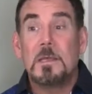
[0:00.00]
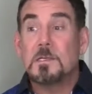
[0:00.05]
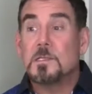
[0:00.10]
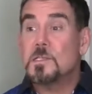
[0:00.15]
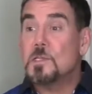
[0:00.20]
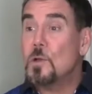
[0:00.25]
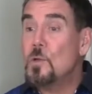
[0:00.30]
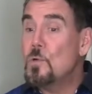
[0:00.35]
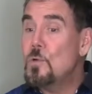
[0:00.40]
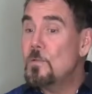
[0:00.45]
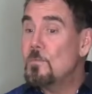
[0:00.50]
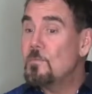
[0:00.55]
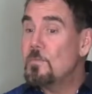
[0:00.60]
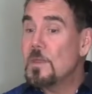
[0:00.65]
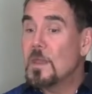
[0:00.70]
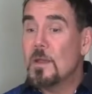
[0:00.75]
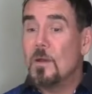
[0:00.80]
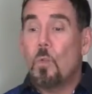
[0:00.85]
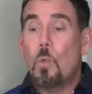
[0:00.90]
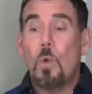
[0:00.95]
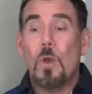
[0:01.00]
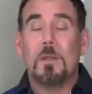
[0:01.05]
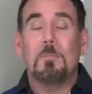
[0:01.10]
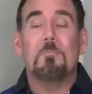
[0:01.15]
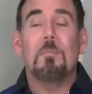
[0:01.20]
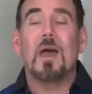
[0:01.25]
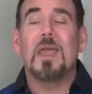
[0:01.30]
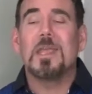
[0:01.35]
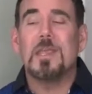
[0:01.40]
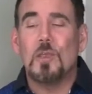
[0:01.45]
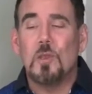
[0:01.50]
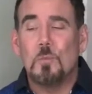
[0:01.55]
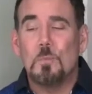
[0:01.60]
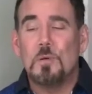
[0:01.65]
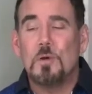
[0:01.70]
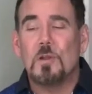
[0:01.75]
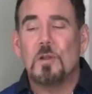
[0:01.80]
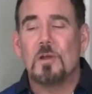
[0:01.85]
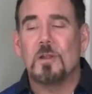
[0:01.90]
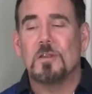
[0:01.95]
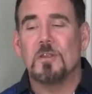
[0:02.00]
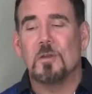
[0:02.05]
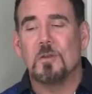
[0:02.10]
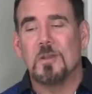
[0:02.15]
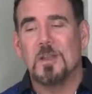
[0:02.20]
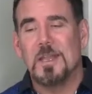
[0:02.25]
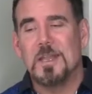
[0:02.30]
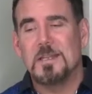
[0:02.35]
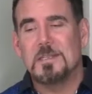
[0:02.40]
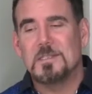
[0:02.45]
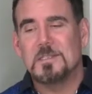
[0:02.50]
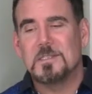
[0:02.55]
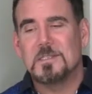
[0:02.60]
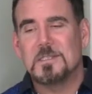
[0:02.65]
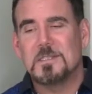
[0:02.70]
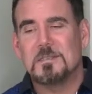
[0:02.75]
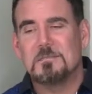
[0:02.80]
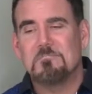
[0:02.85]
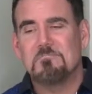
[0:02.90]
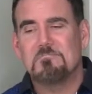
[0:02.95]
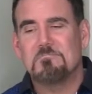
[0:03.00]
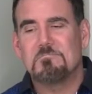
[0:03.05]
So, what might you put on your list?